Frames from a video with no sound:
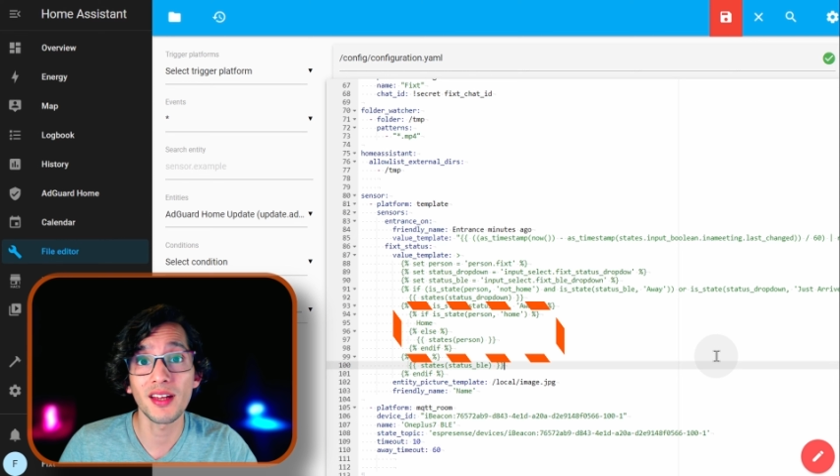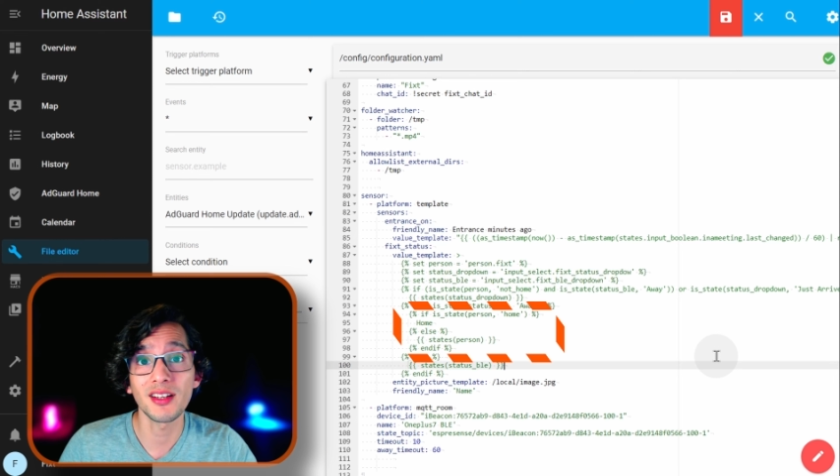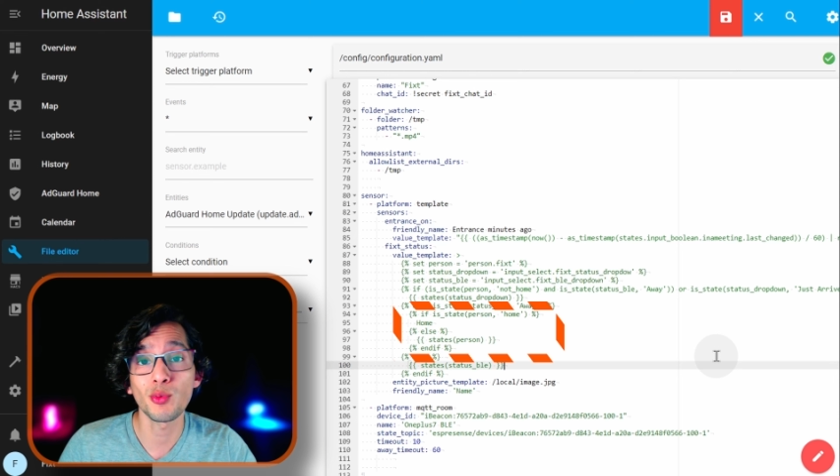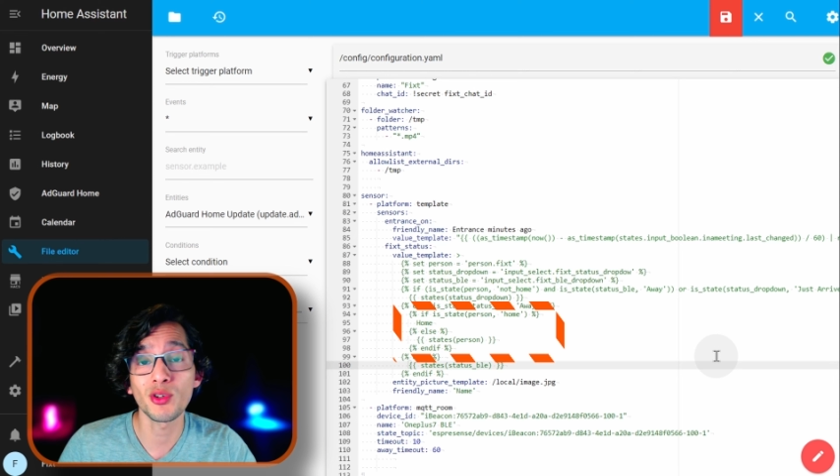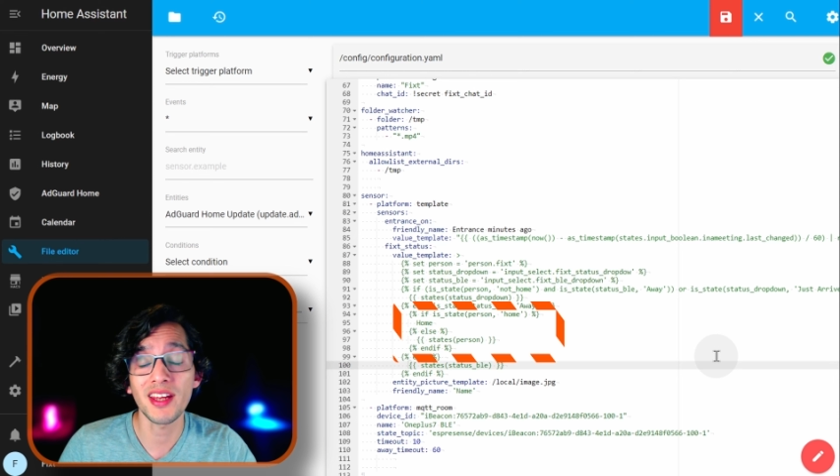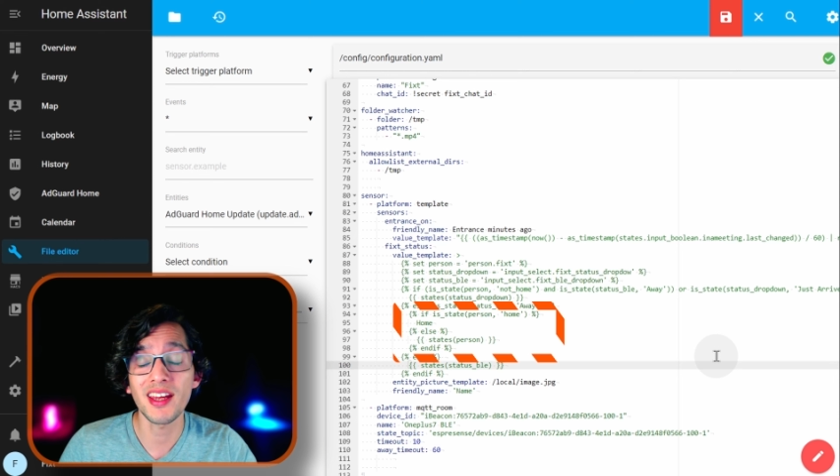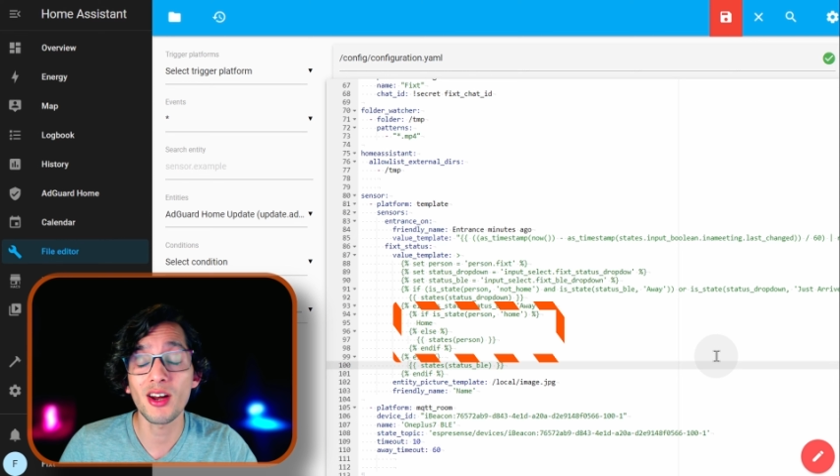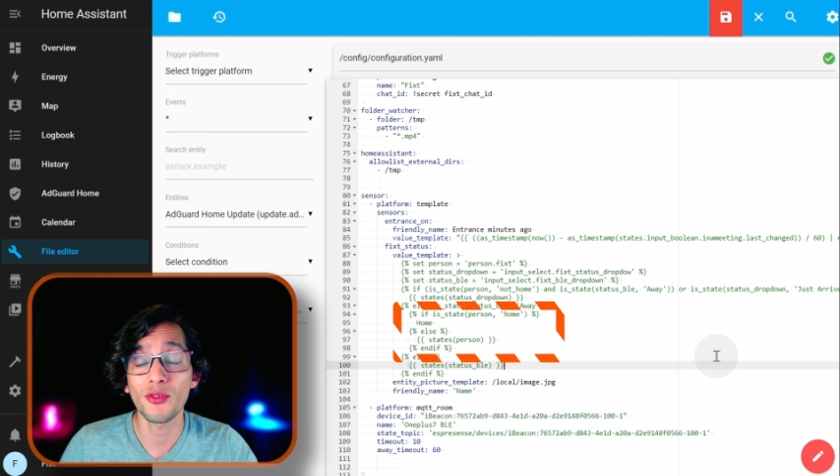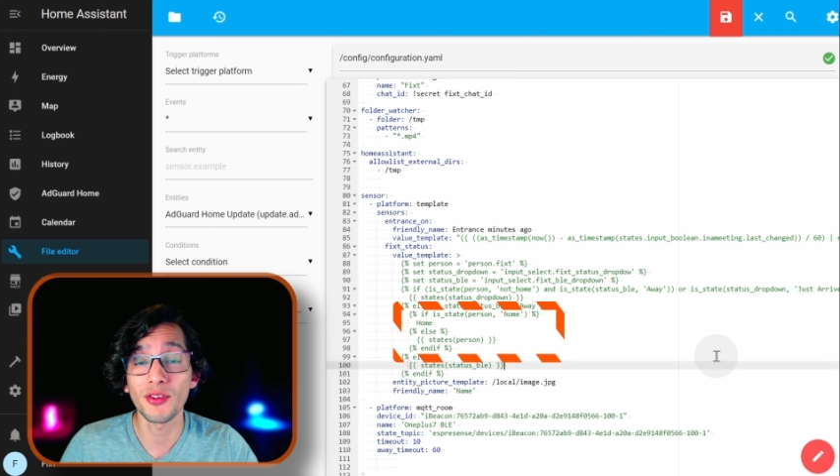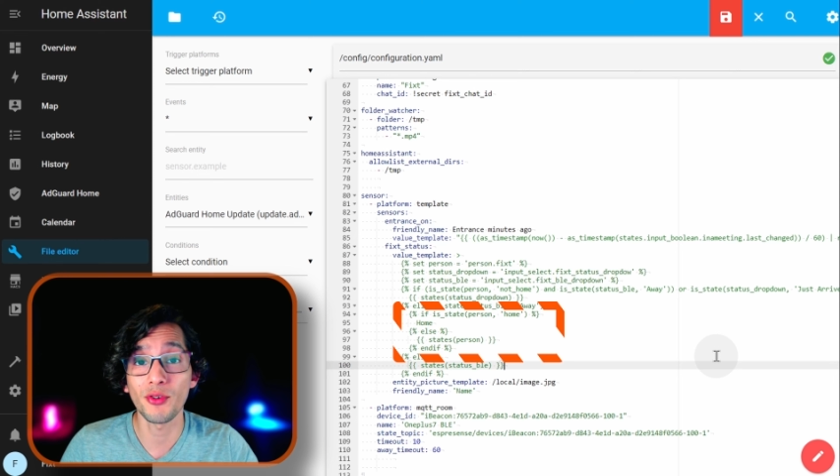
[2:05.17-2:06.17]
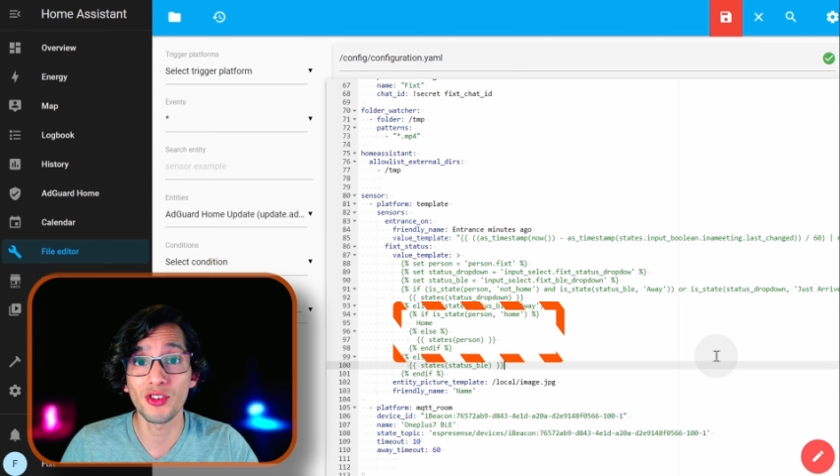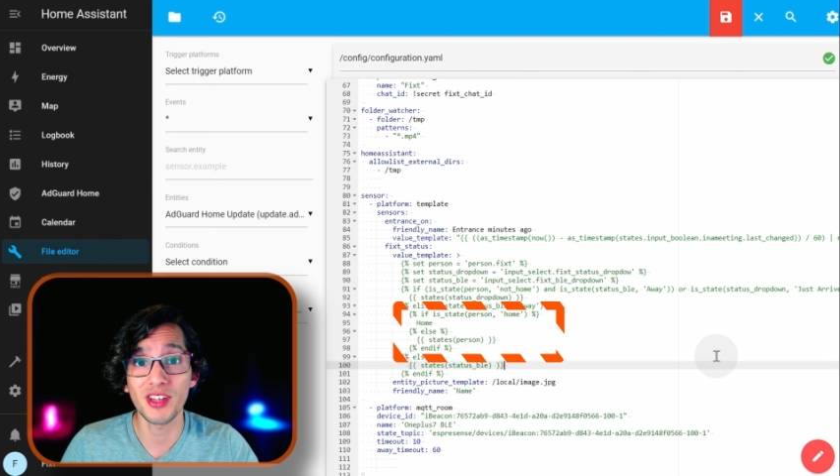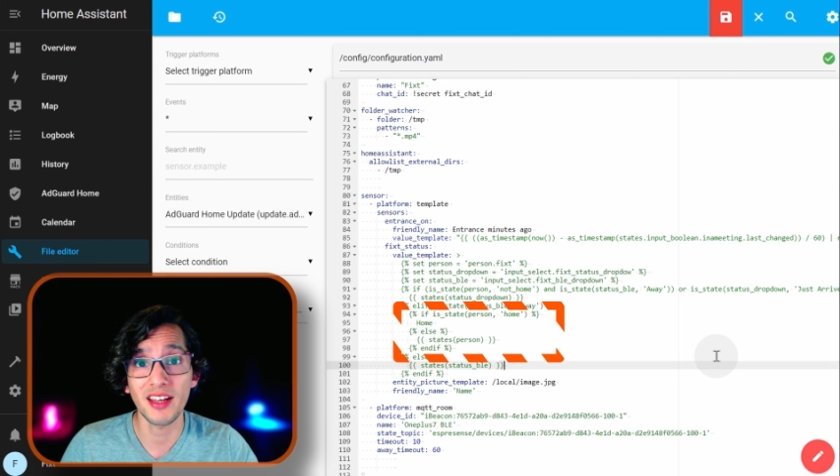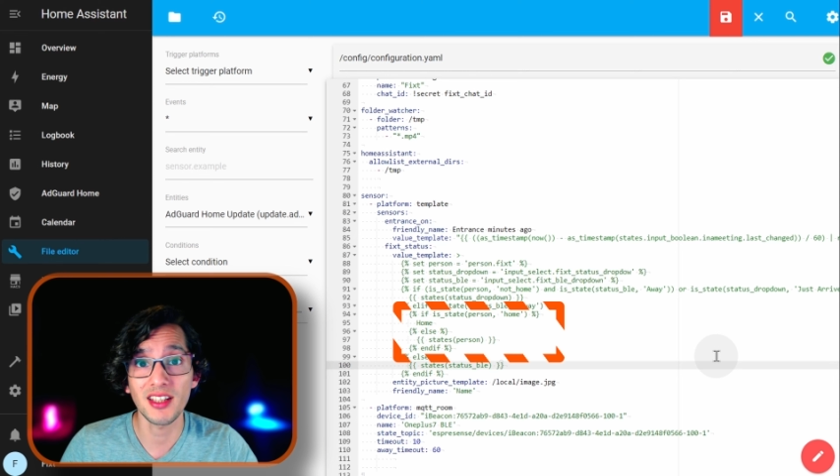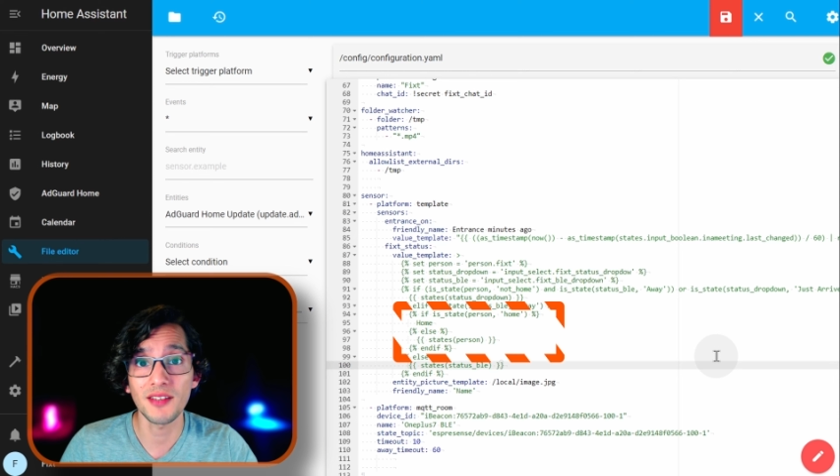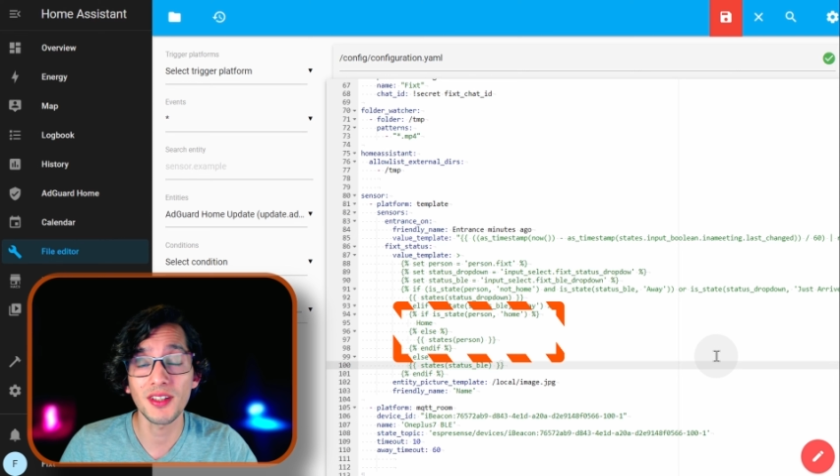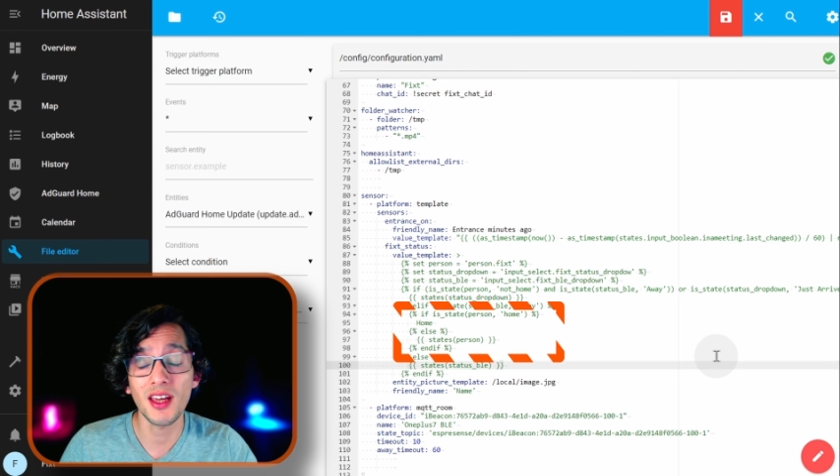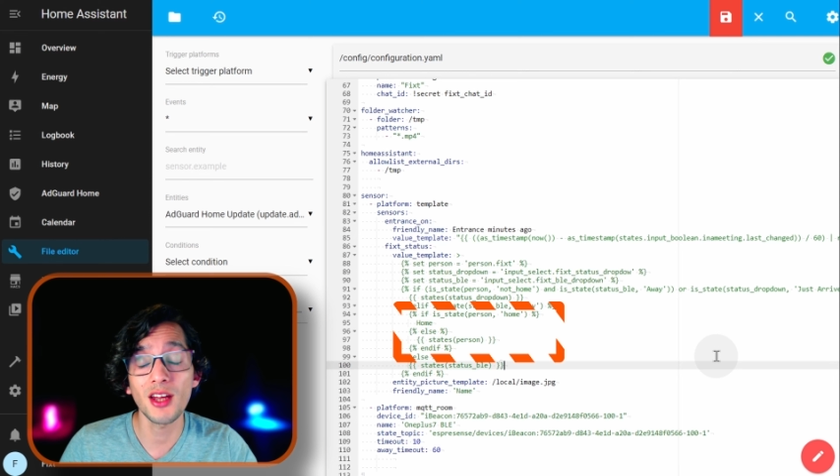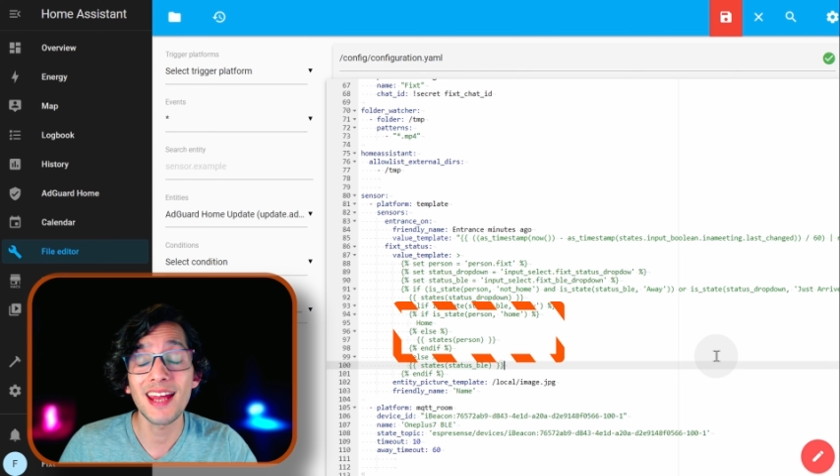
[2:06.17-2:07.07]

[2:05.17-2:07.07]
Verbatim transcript: This will take care of the false negatives